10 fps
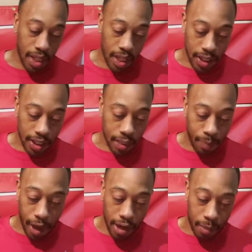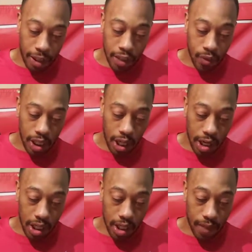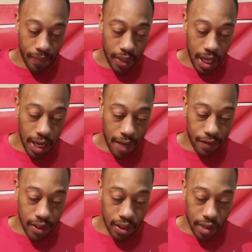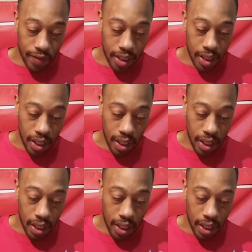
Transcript: It says better to be disregarded yet have a servant